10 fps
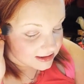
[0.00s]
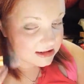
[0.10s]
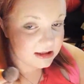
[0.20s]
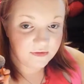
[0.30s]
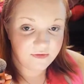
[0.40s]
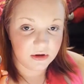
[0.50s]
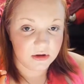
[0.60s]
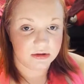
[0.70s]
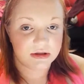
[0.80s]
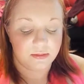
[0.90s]
dusting if you
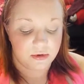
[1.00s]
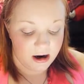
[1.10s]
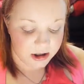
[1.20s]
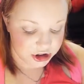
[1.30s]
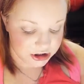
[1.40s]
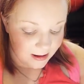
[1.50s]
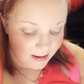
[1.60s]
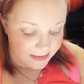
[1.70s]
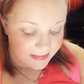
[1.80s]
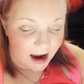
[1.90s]
use a brush.
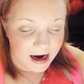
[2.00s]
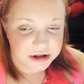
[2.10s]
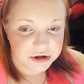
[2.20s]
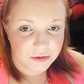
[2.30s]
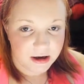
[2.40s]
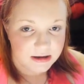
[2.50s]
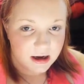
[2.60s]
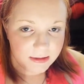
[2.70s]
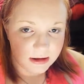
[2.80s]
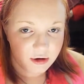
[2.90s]
I do want
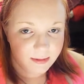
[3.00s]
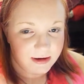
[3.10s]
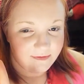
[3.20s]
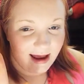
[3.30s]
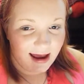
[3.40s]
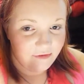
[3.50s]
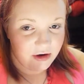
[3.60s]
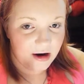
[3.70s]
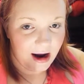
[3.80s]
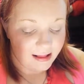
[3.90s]
a little bit of a
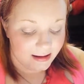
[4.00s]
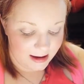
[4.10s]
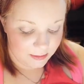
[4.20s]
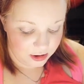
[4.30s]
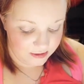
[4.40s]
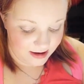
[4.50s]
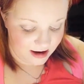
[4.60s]
heavier highlight. I'm more of a